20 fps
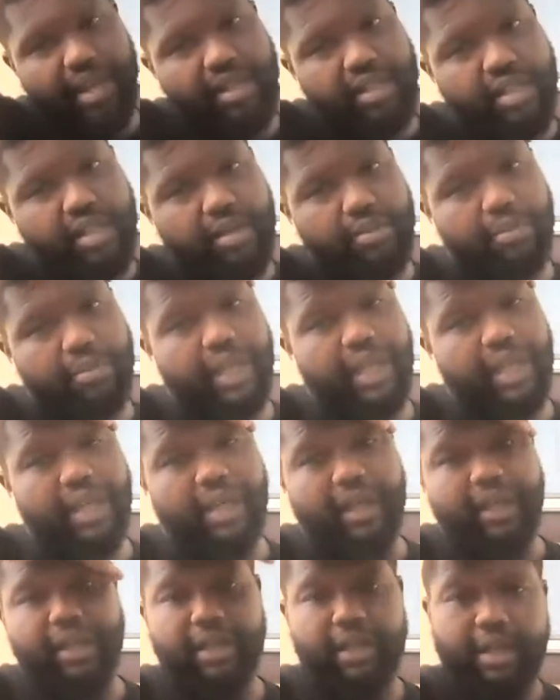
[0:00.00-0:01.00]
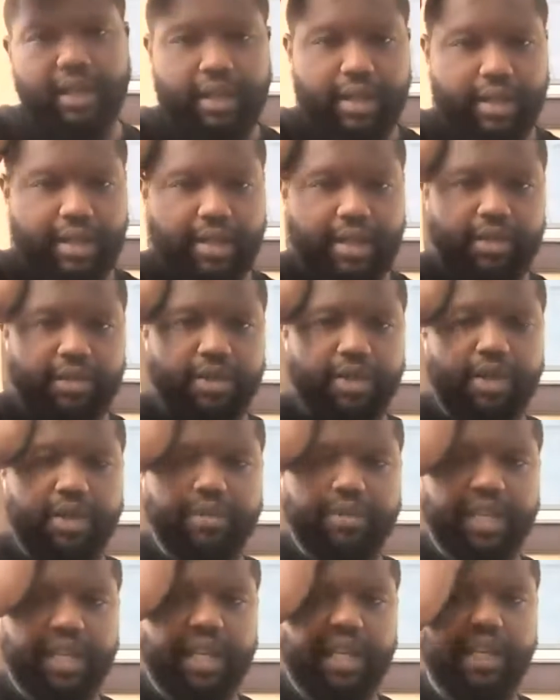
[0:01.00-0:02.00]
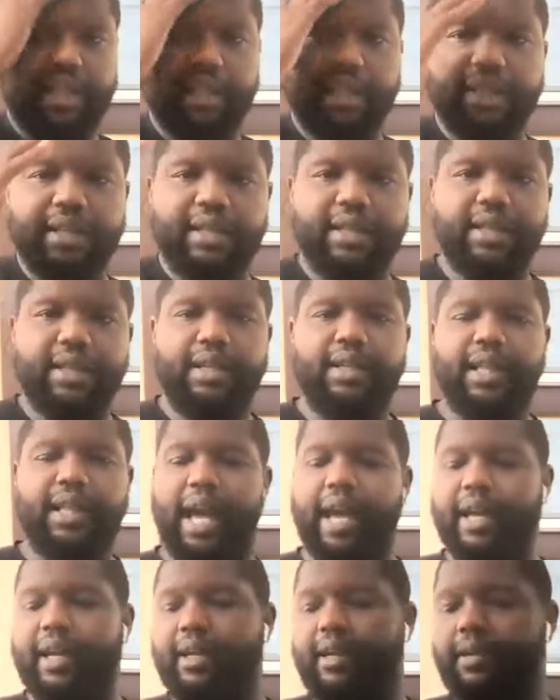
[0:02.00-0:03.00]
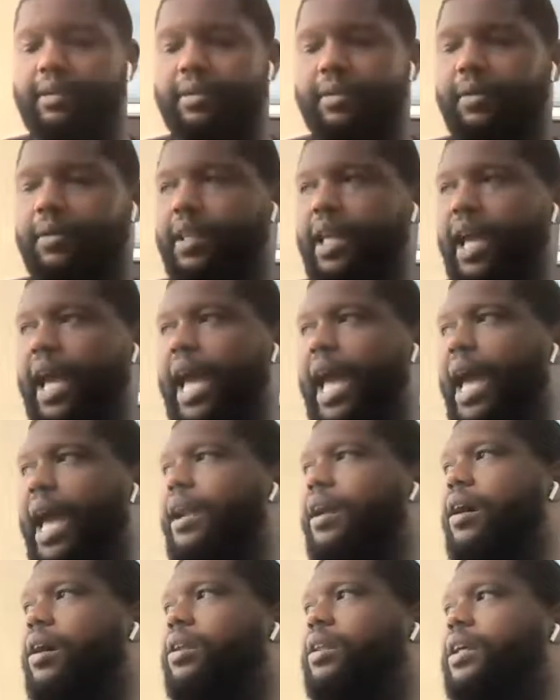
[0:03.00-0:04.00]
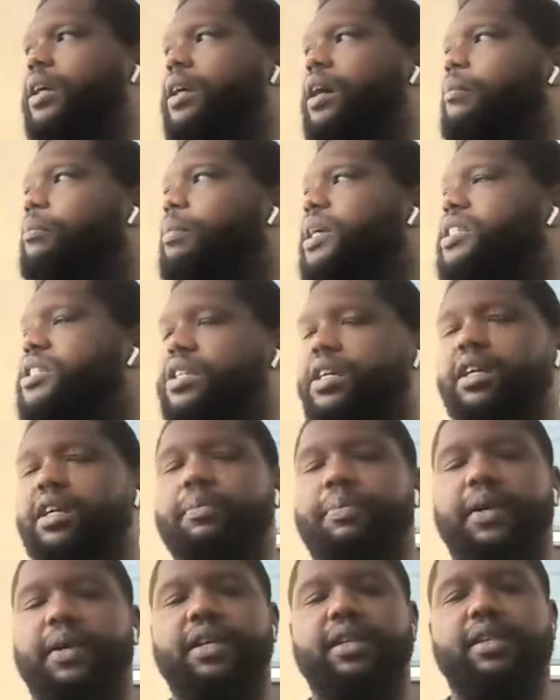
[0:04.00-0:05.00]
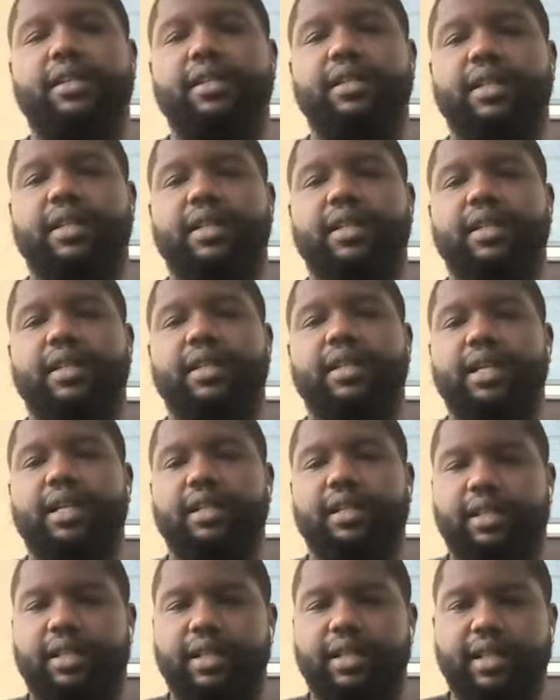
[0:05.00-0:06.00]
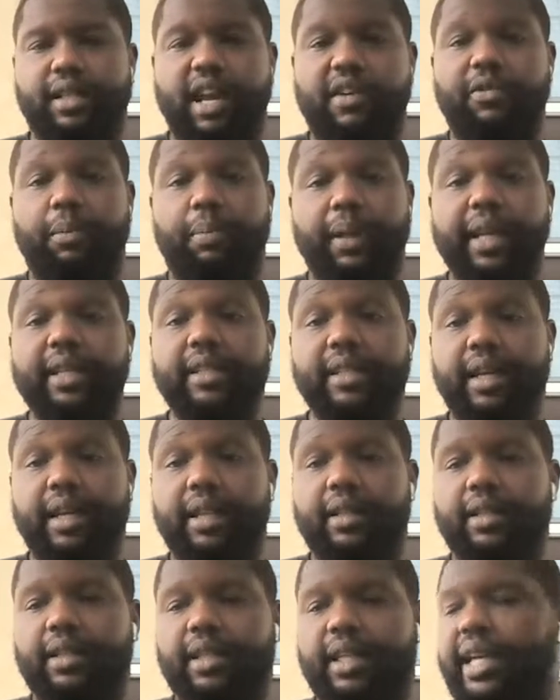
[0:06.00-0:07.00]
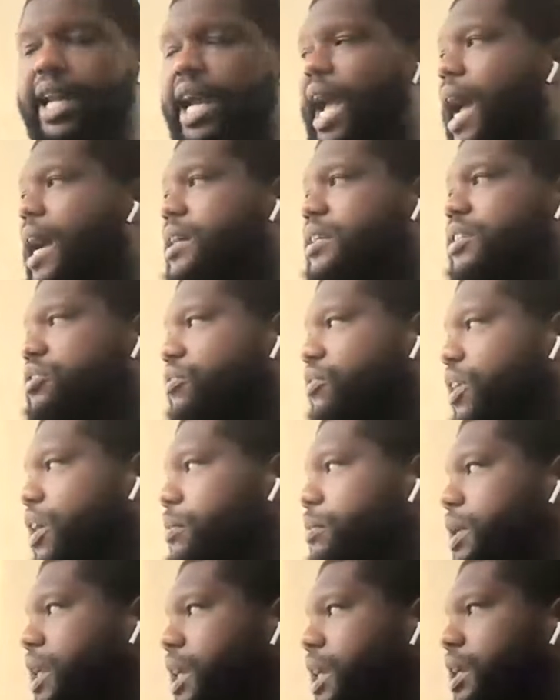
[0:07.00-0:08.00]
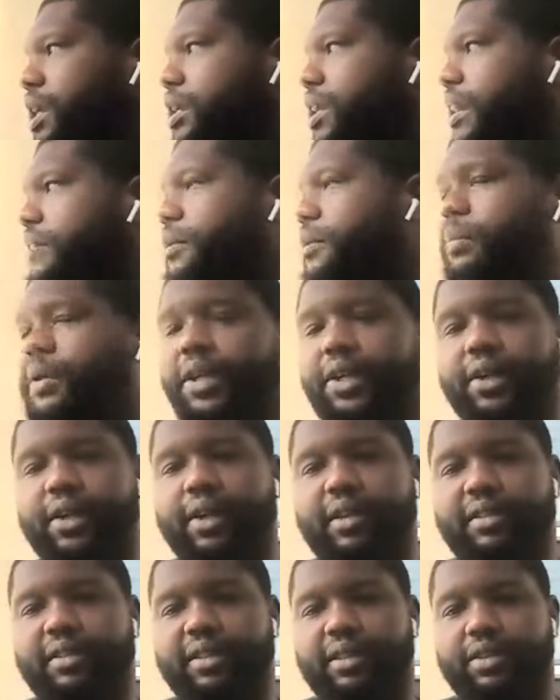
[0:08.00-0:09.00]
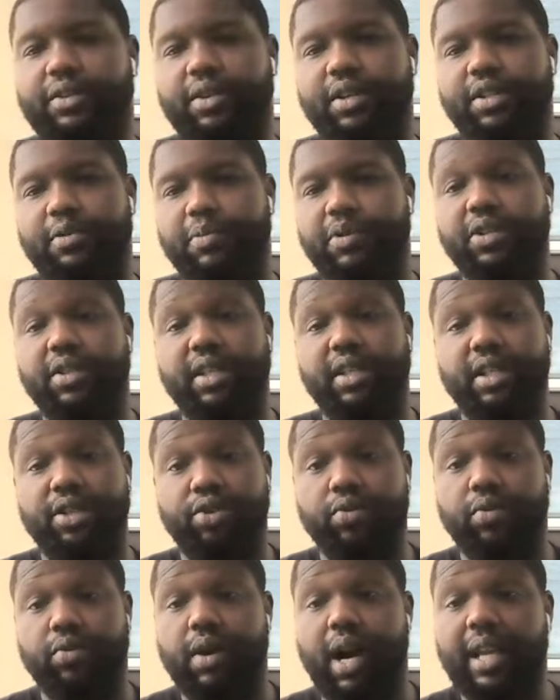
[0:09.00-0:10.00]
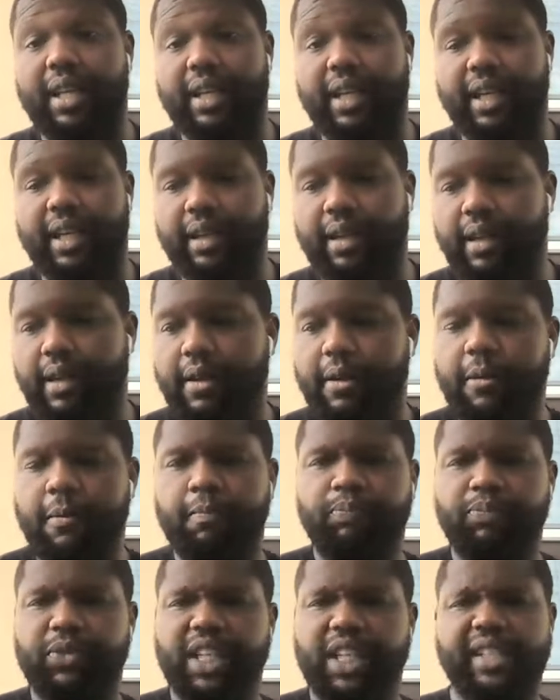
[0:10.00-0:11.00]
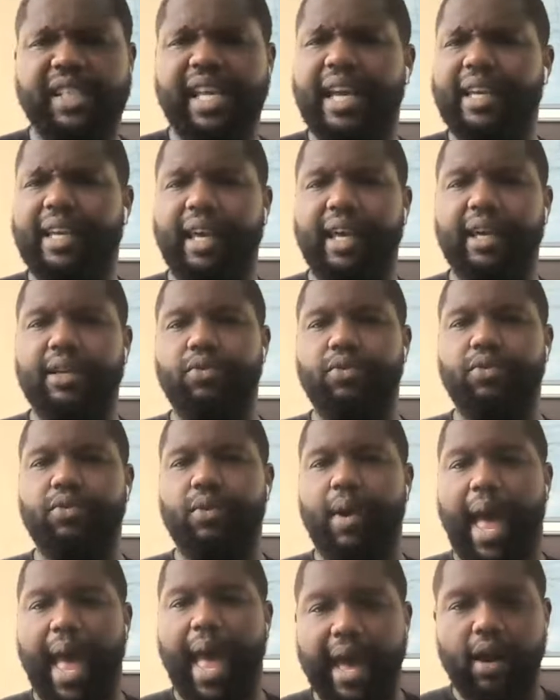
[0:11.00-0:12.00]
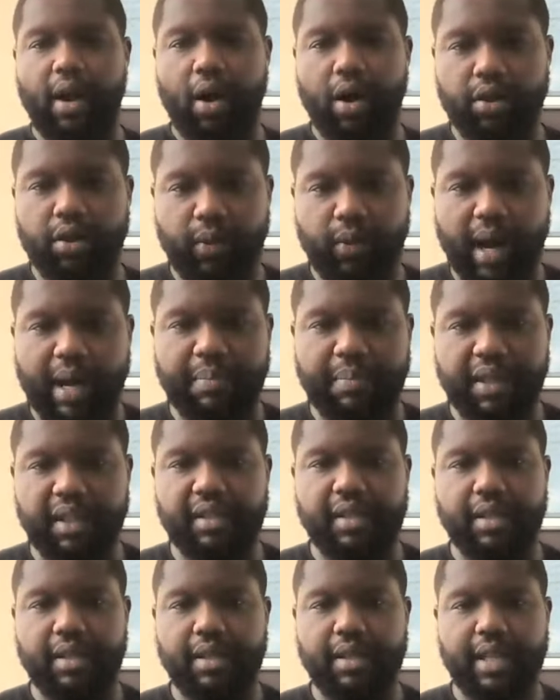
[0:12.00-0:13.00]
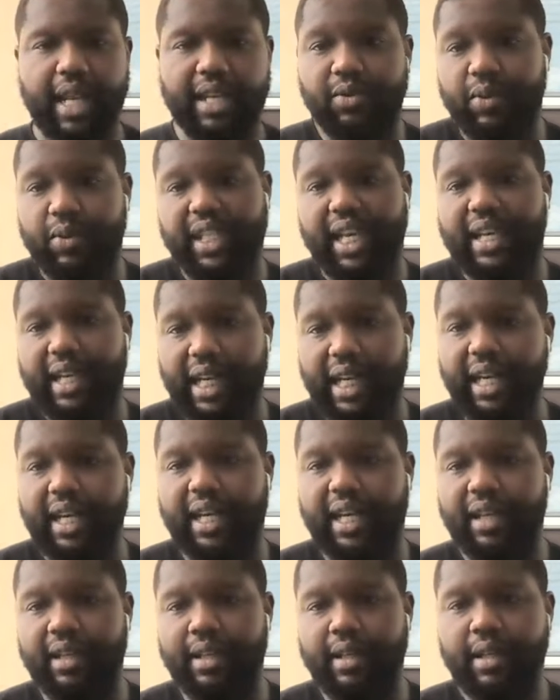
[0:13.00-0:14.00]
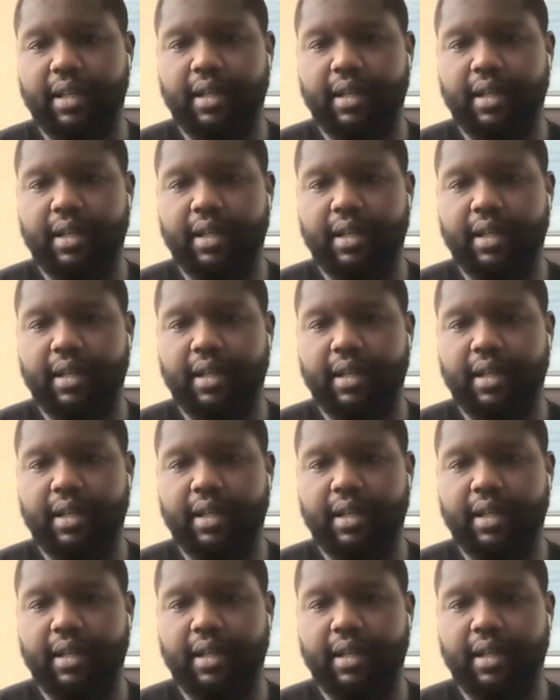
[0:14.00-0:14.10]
how each other play. You know what I'm saying? Like They had a bunch of good pieces. They just never played together. Then they add JaVale McGee, Devin Booker, and Chris Middleton and Drew Holiday. It's like, yeah, you add all the right pieces. That's what they needed.